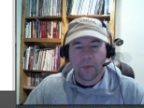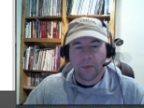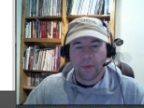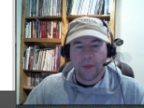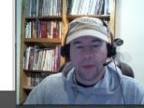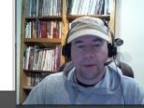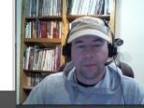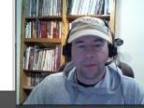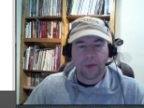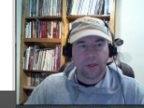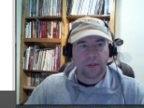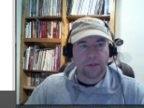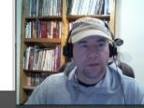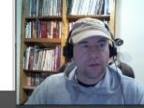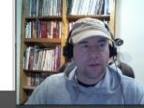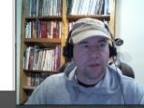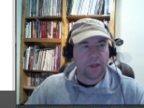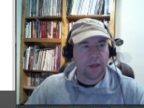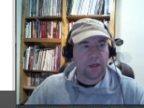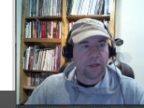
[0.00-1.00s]
that
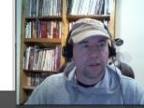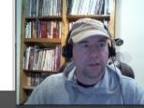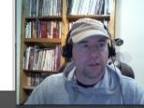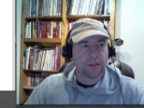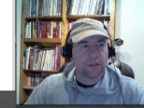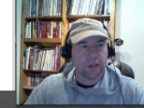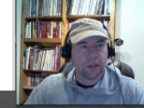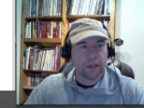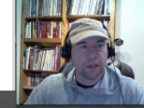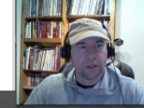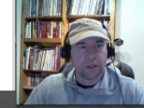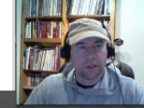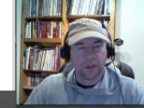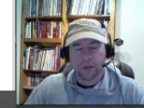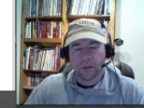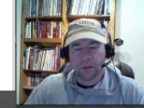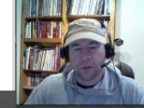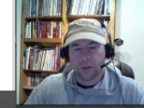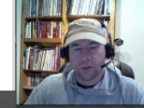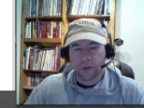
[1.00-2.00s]
means that uh,
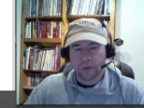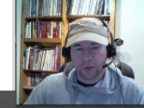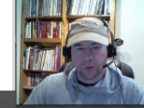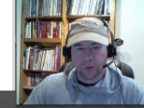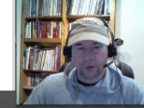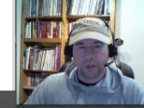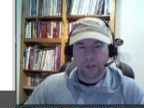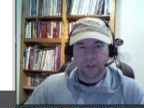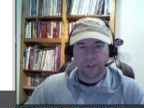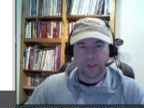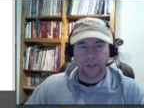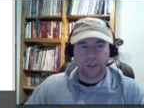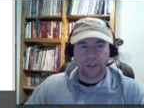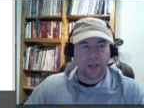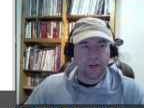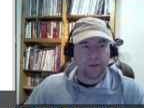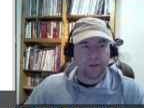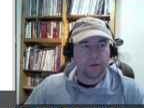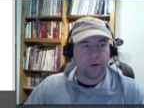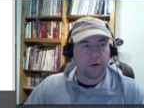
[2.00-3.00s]
your your
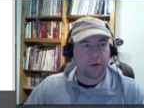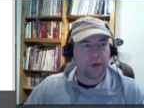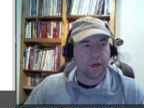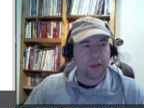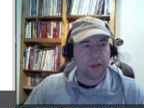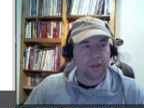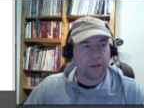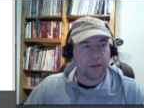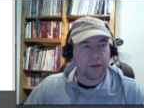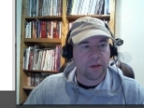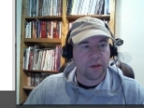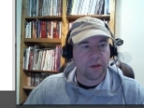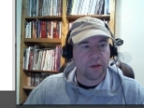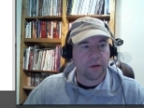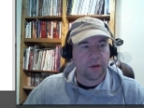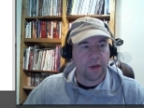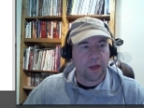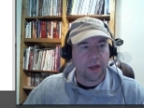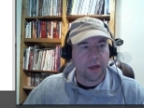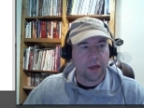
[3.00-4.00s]
screensaver
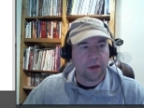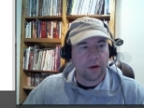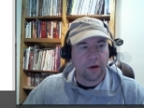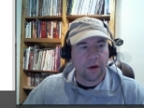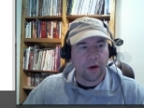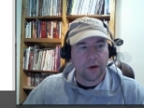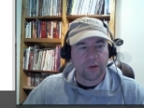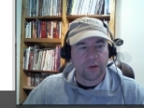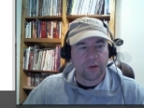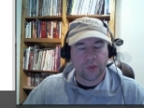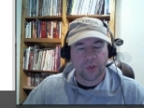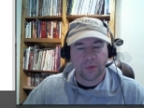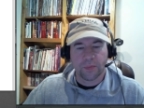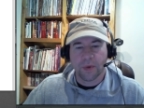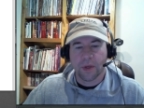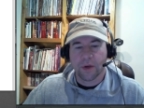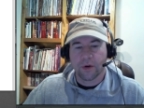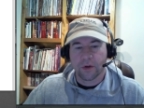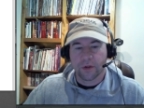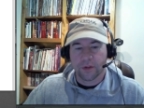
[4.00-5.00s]
is and auto
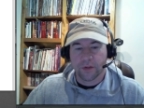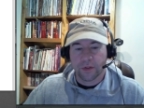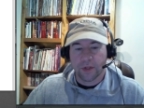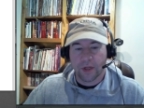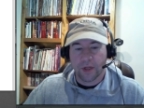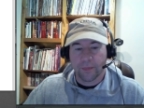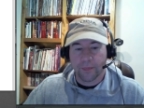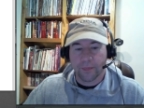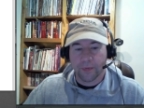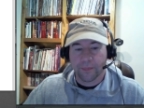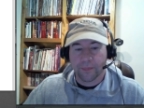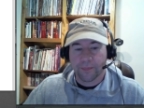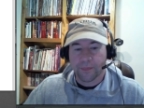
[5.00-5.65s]
suspend are disabled.